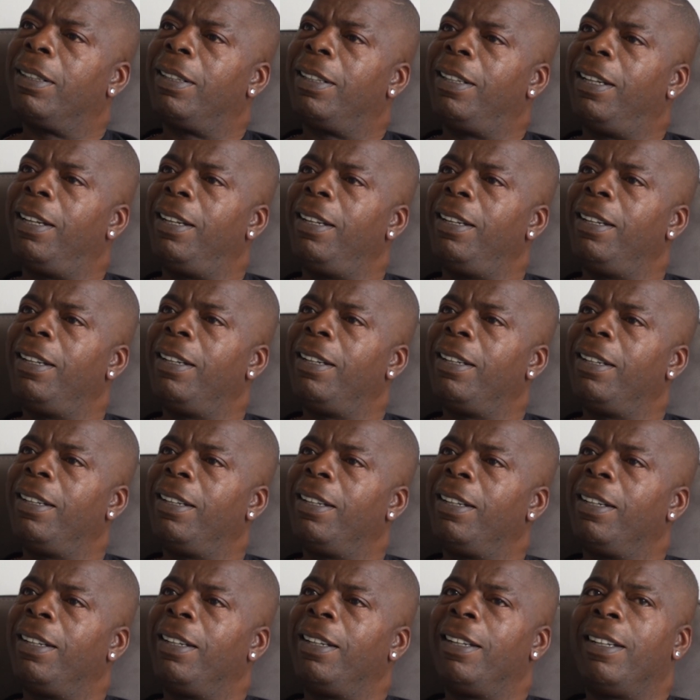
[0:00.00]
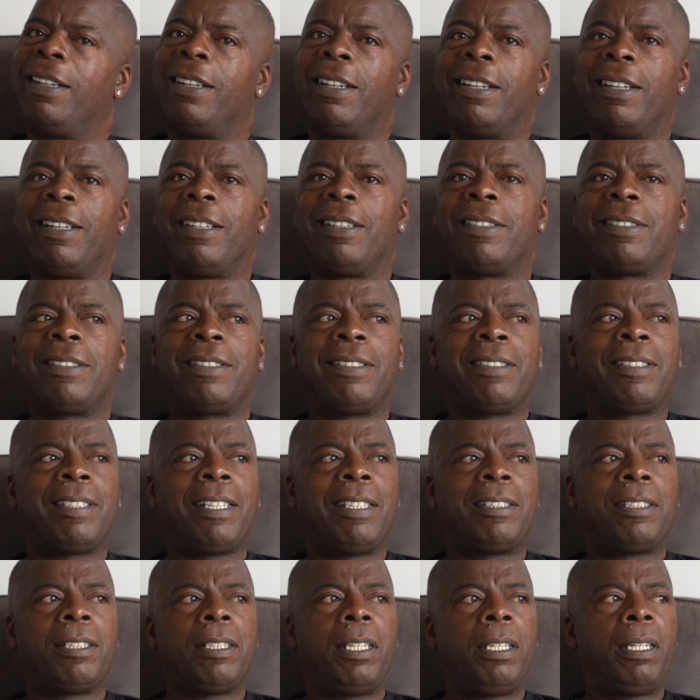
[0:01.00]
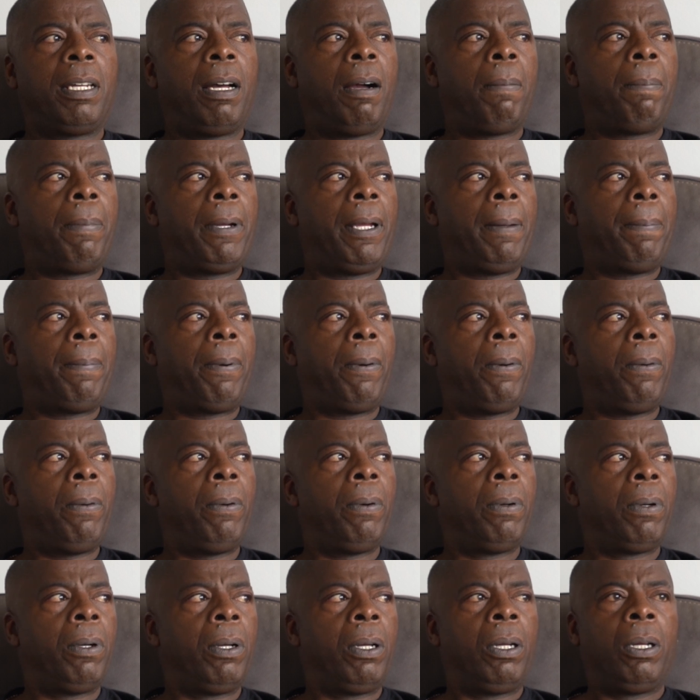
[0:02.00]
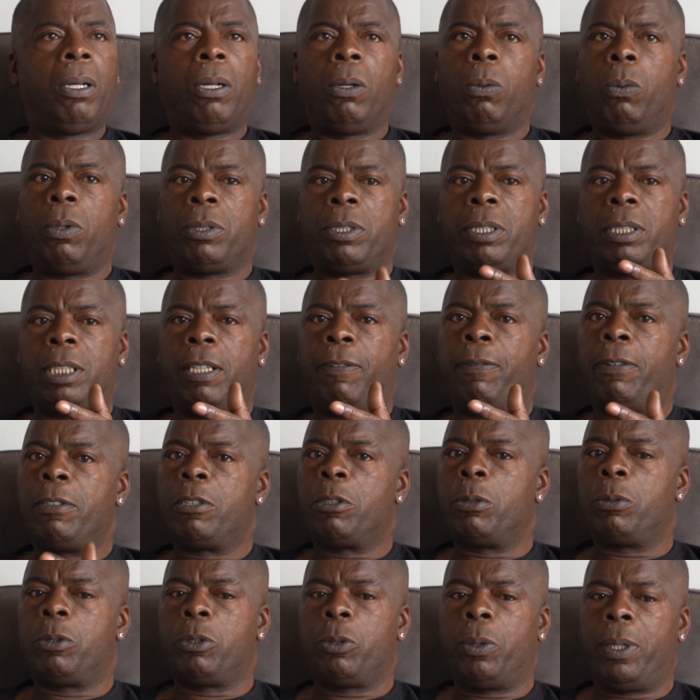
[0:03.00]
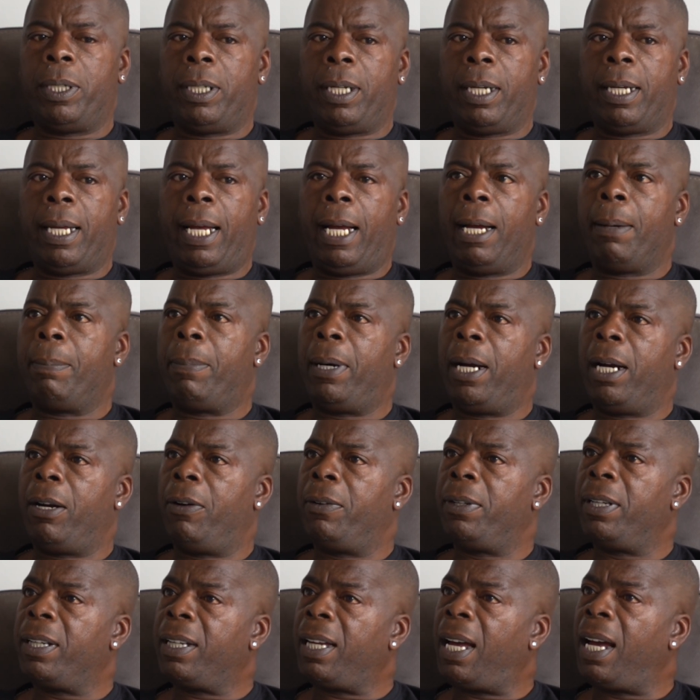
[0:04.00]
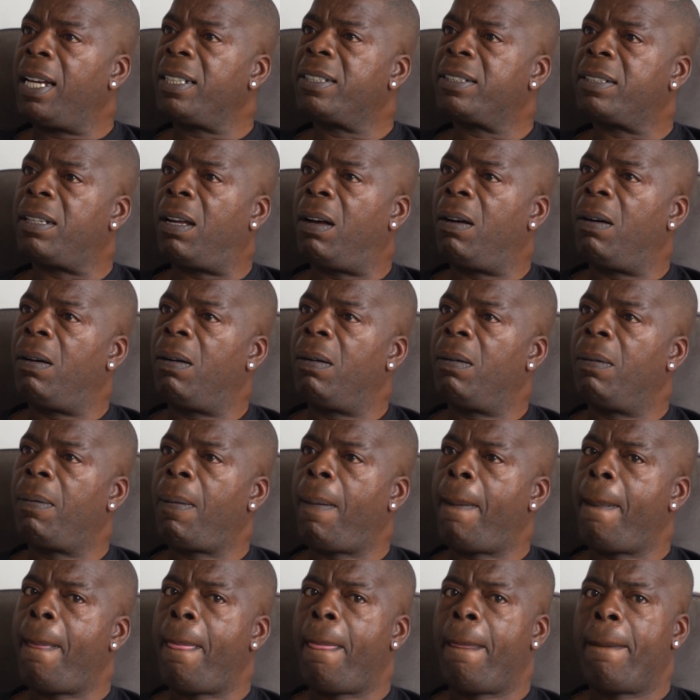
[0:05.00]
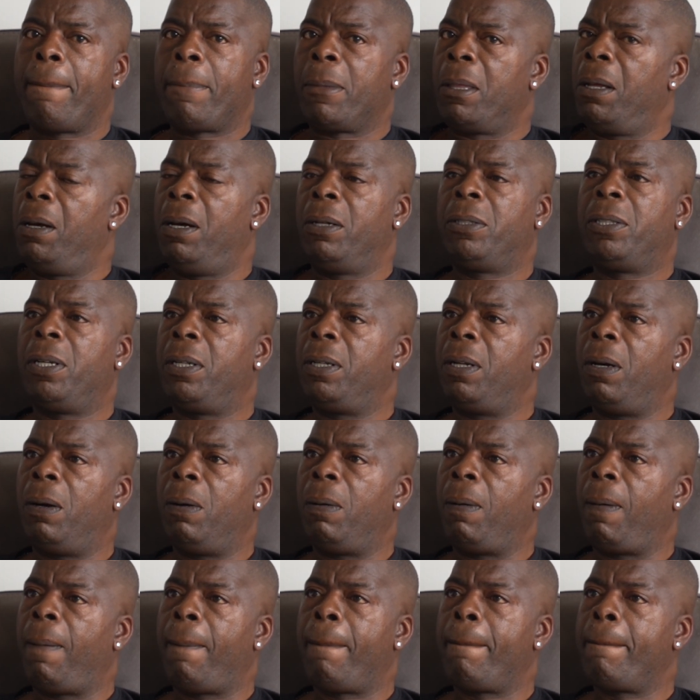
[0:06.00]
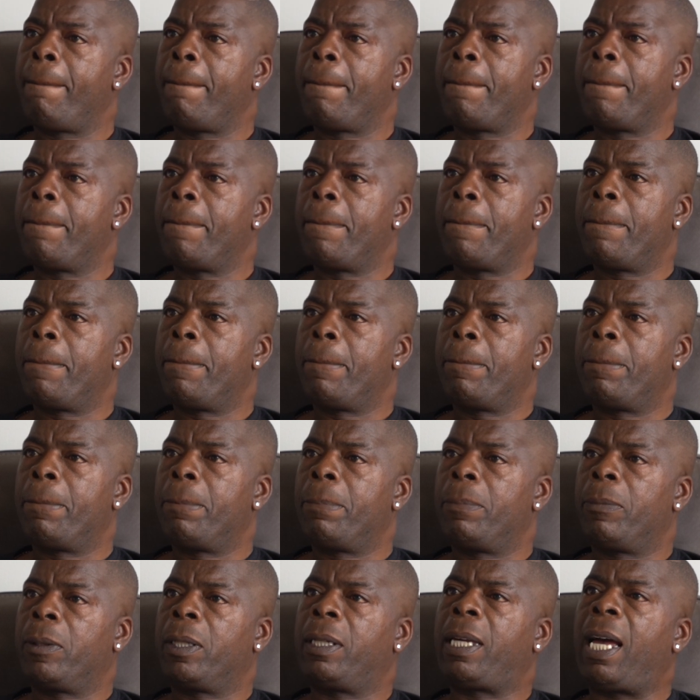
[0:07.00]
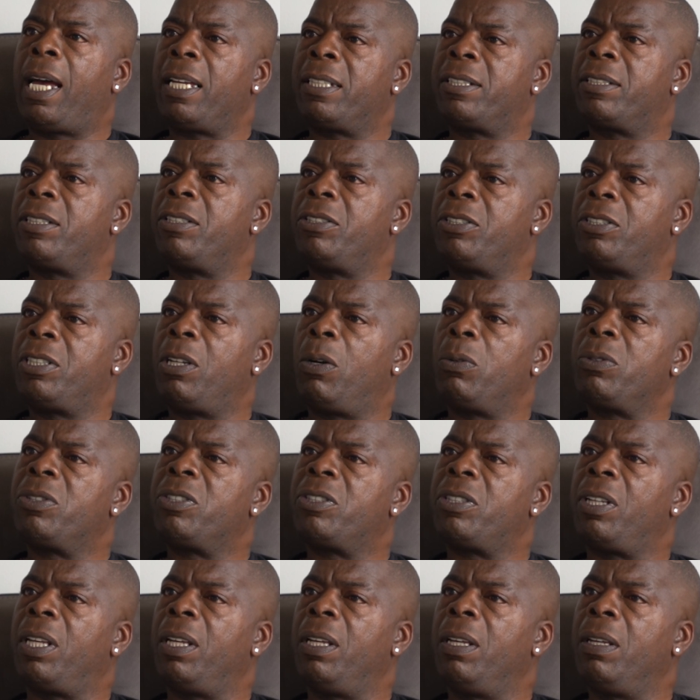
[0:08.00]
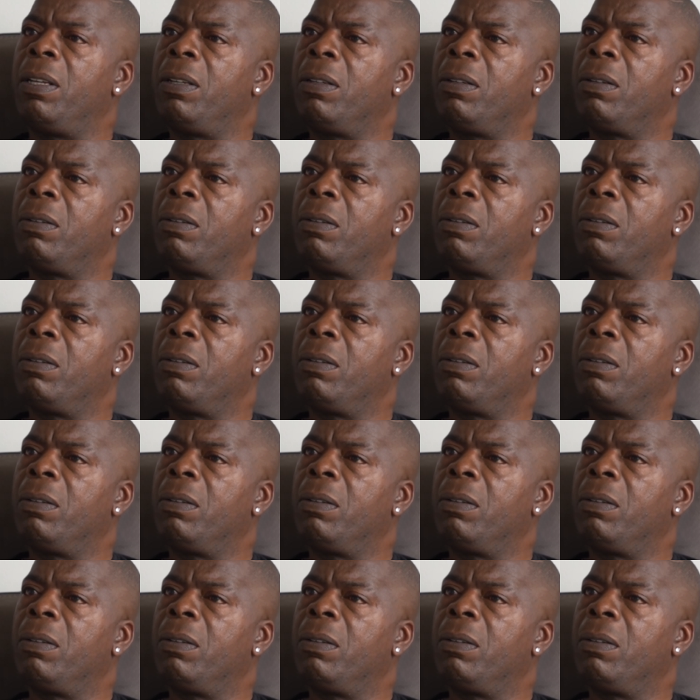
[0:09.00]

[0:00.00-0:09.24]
Yeah? So say to the young people, what's the difference between a gangbanger and a gangster? I don't know. Gangsters you don't see.